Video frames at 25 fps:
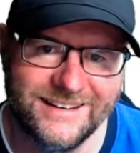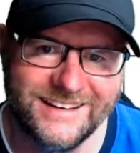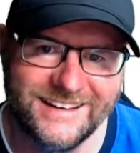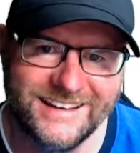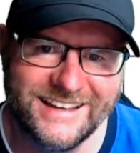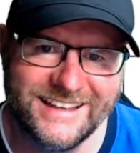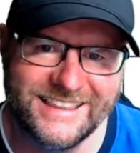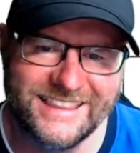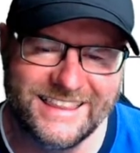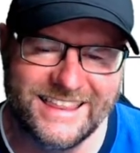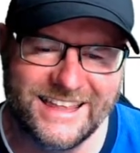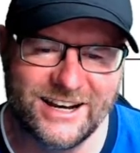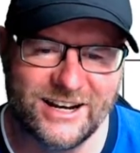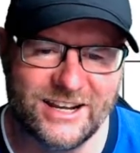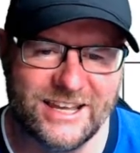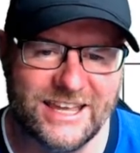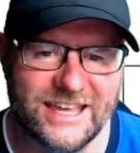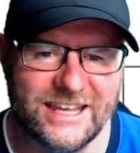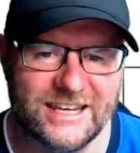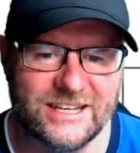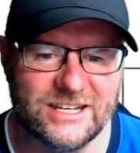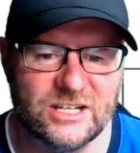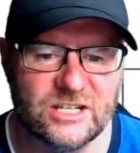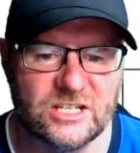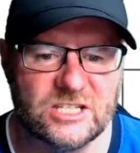then I
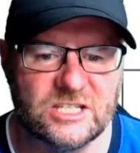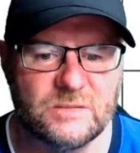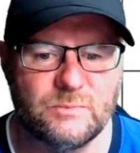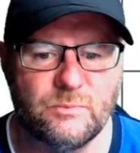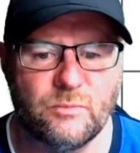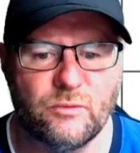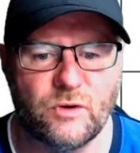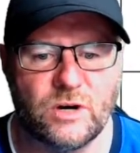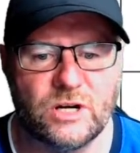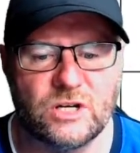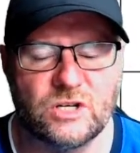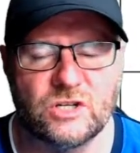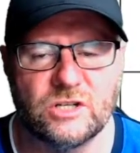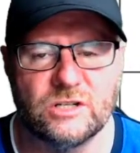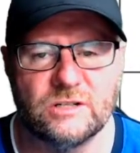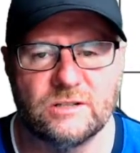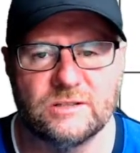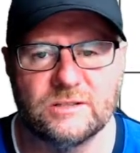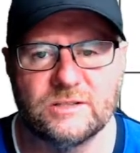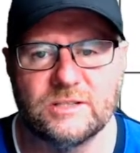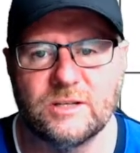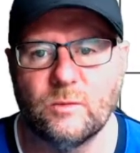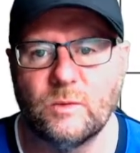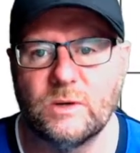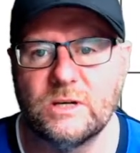get an expression.
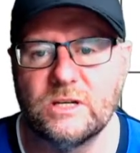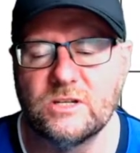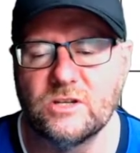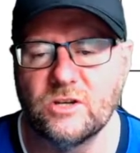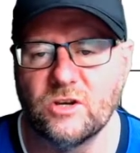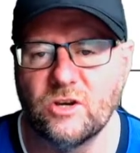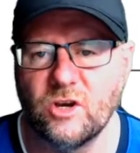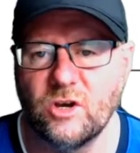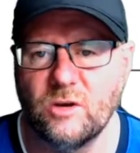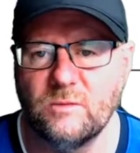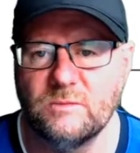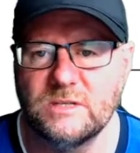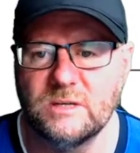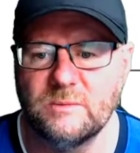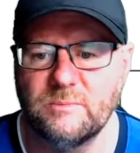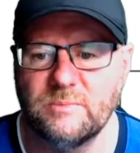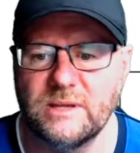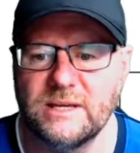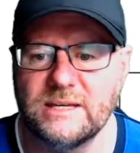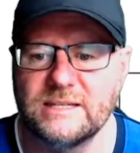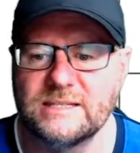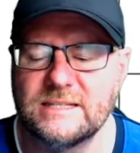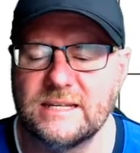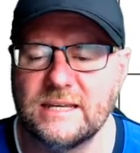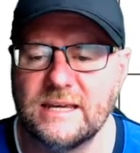So when terms are
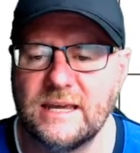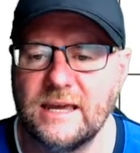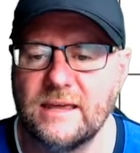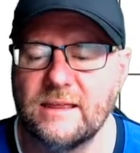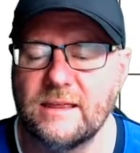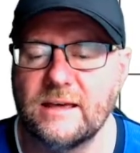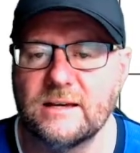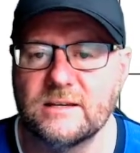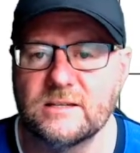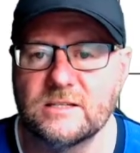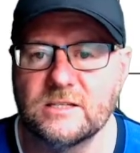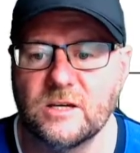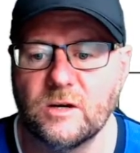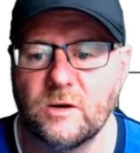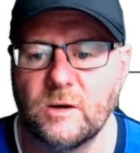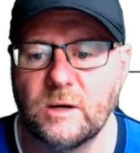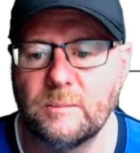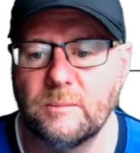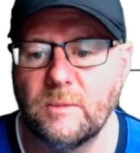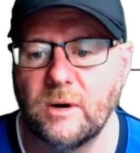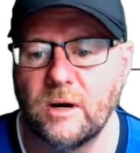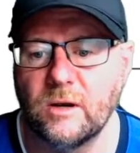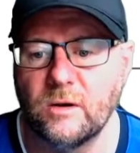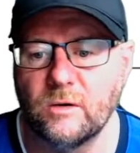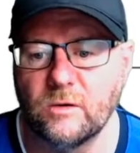placed together, so it
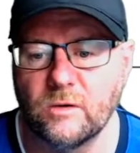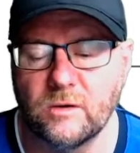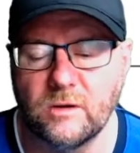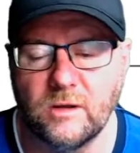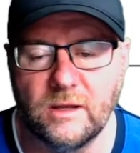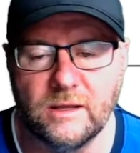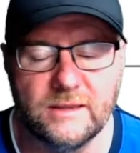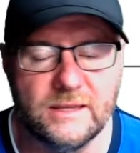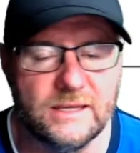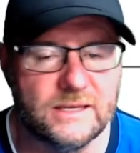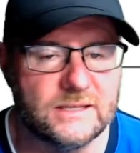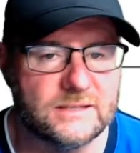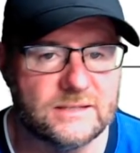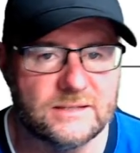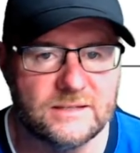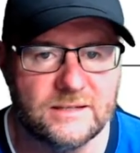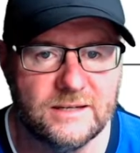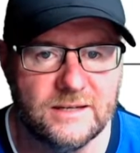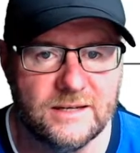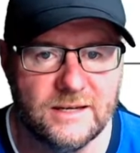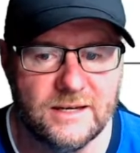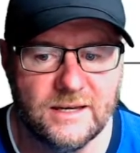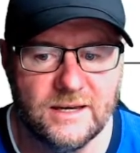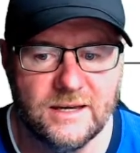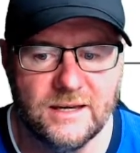might look like this:
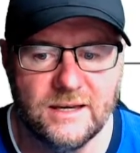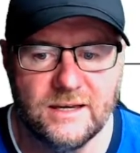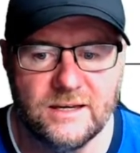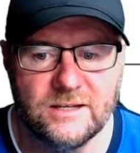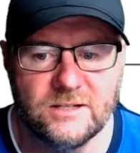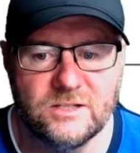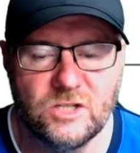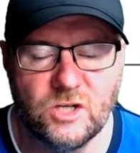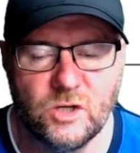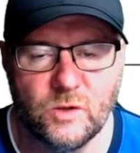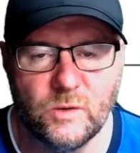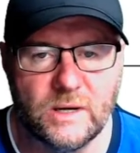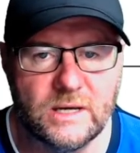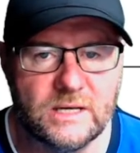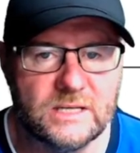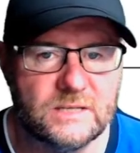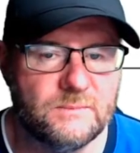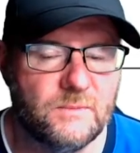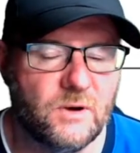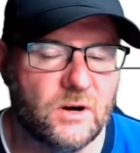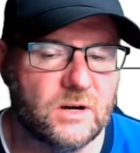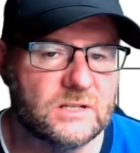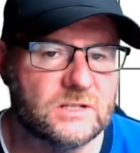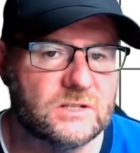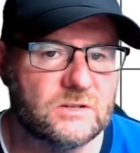2x
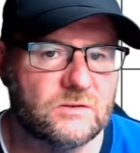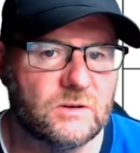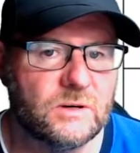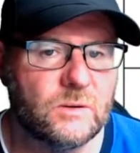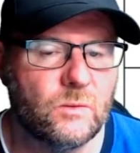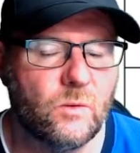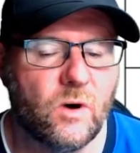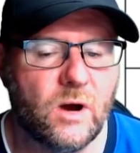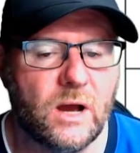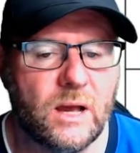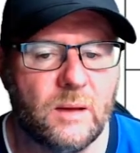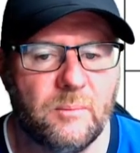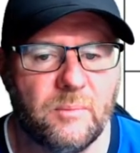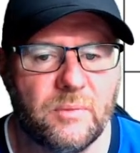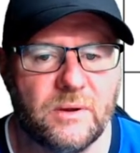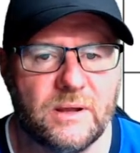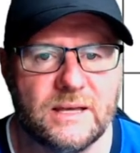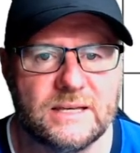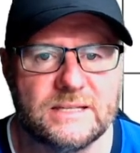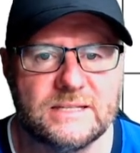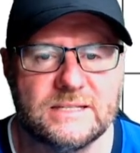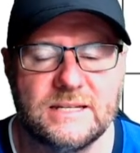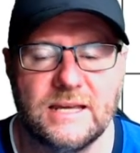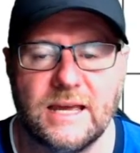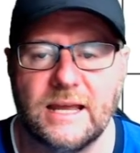minus 3y
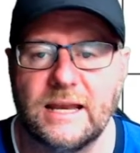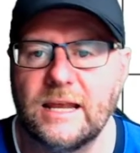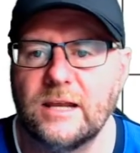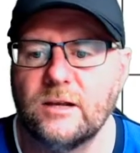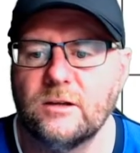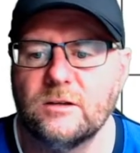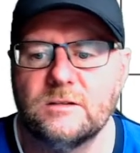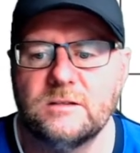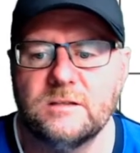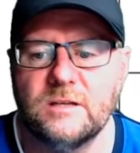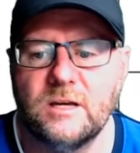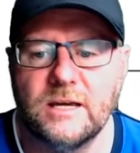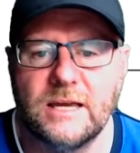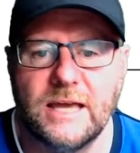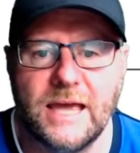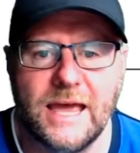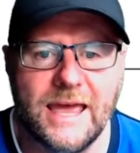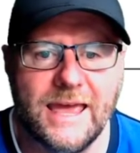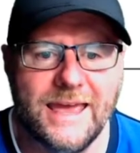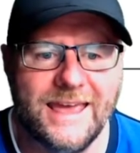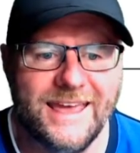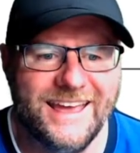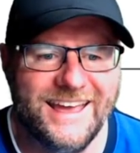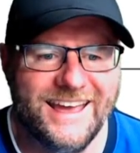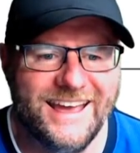plus 10. It looks like
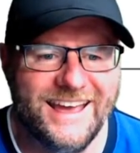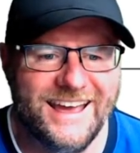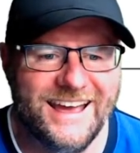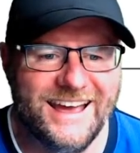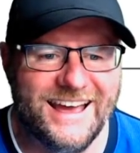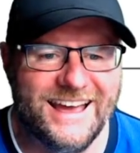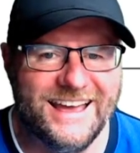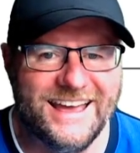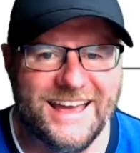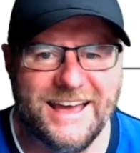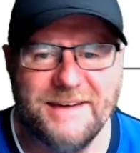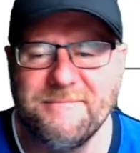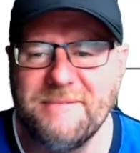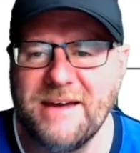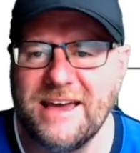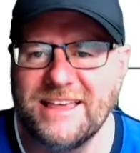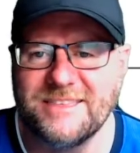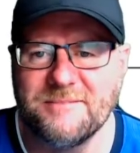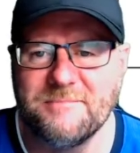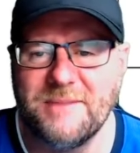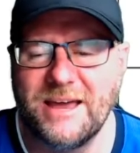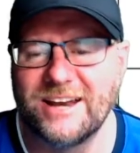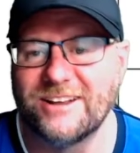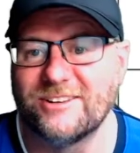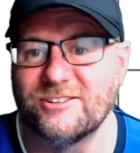a
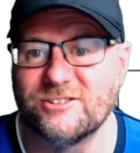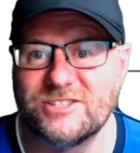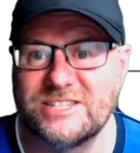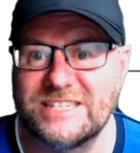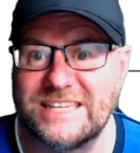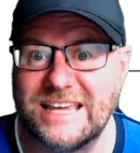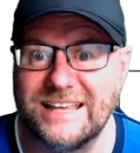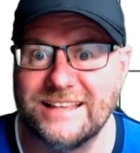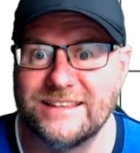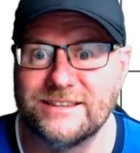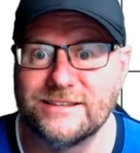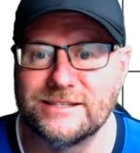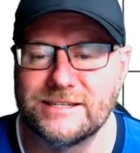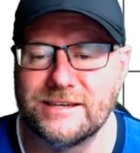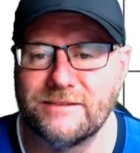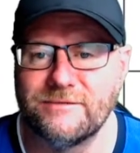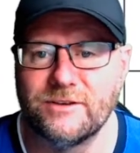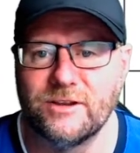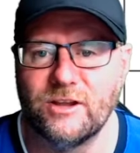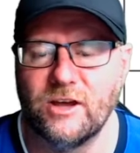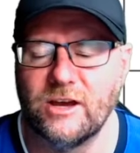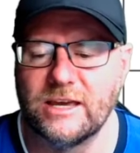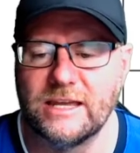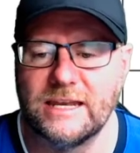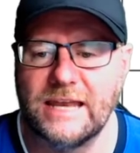mathematical sentence, if you
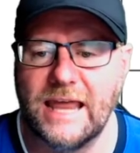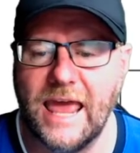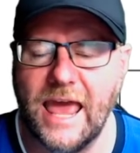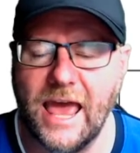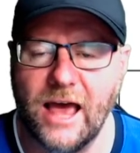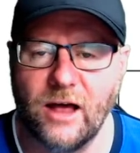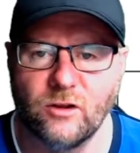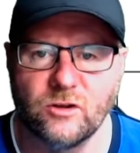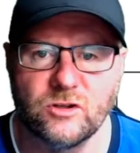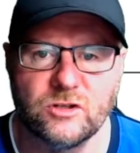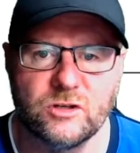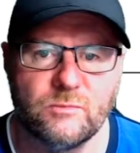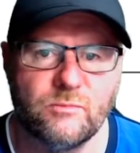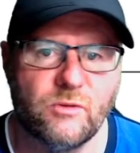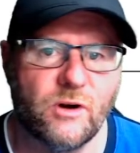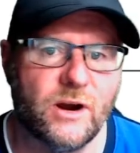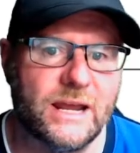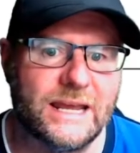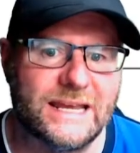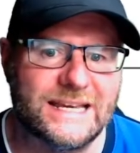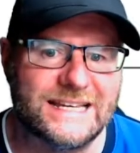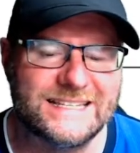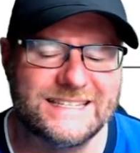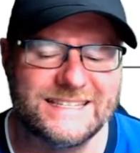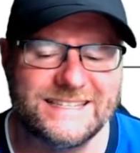like, an
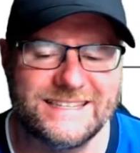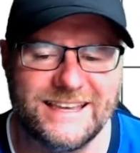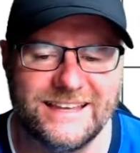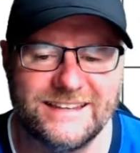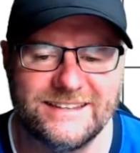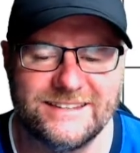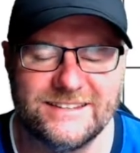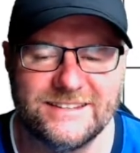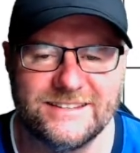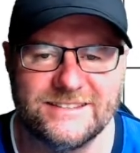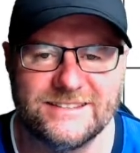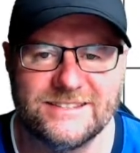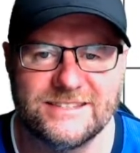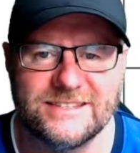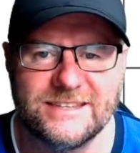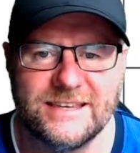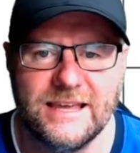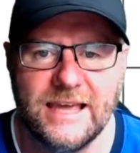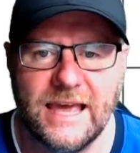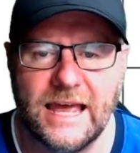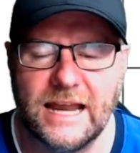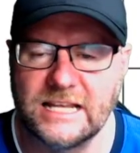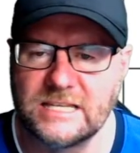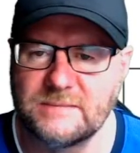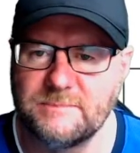algebraic sentence,
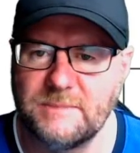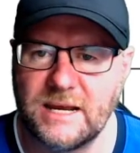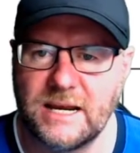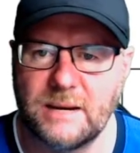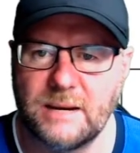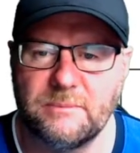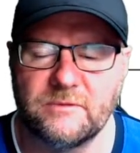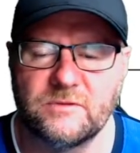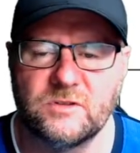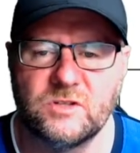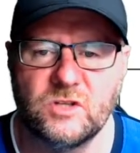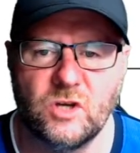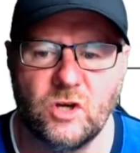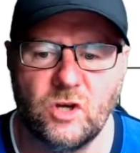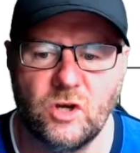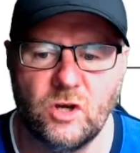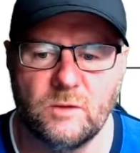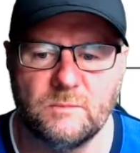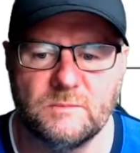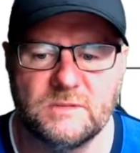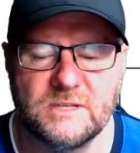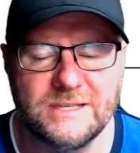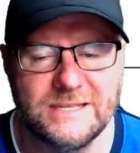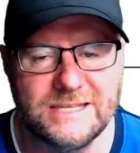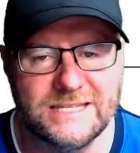and it's made up of
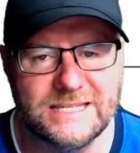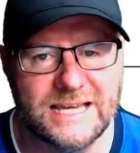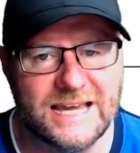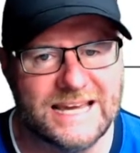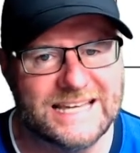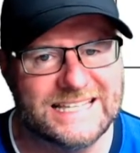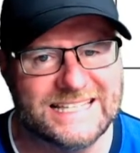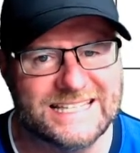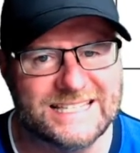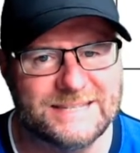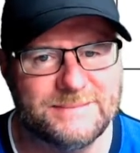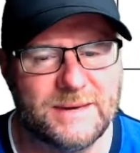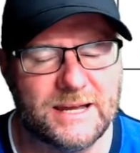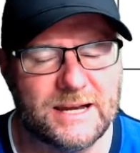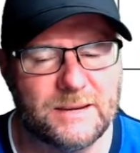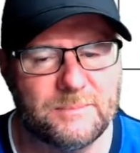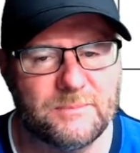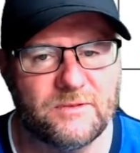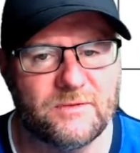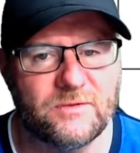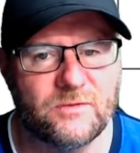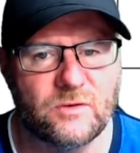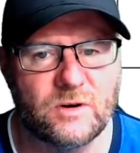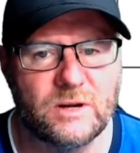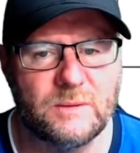terms. In this case, it's made up
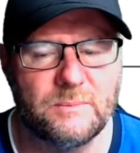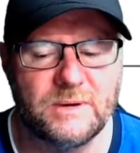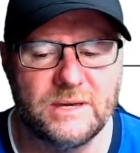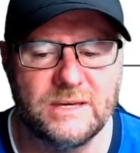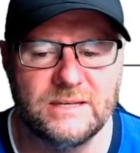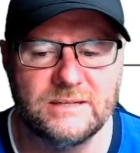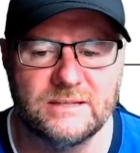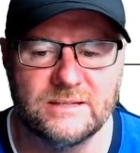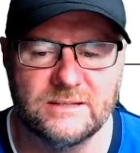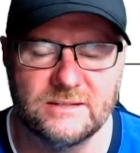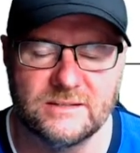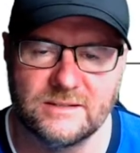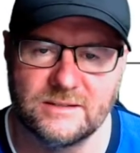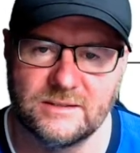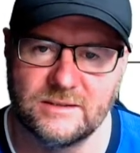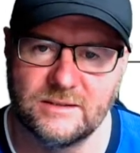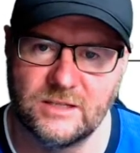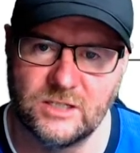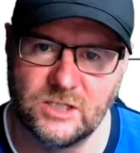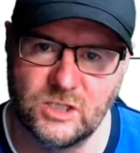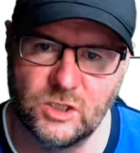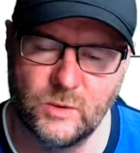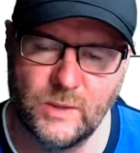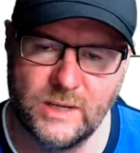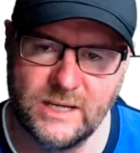of 3 pieces:
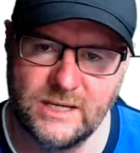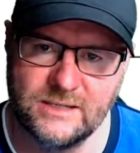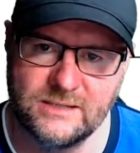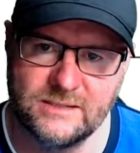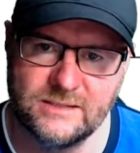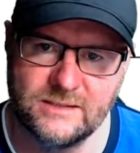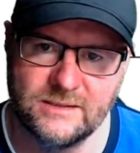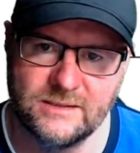the 2x